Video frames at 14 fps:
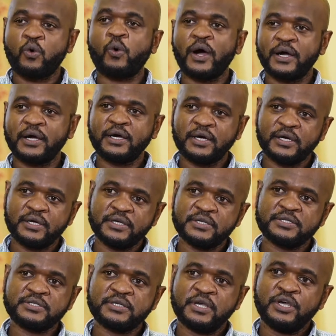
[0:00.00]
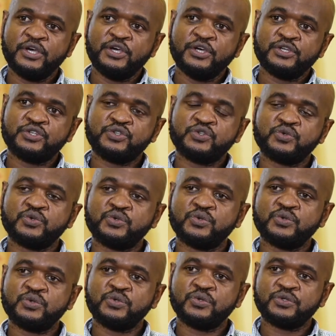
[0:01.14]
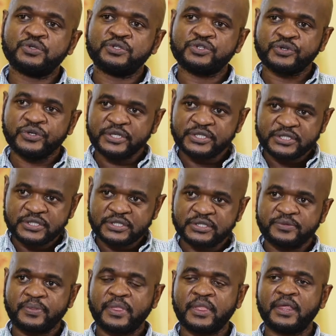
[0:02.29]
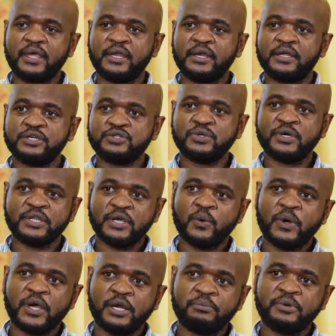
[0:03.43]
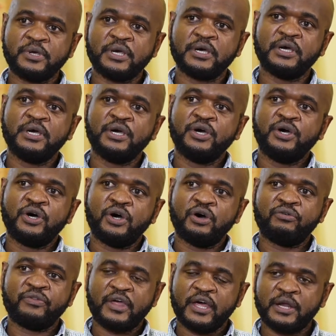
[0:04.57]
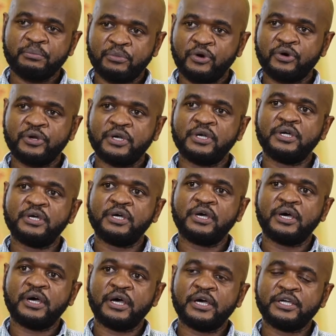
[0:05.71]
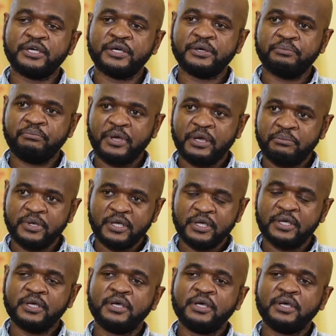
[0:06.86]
work is to treat and ensure the well-being of the unborn uh, baby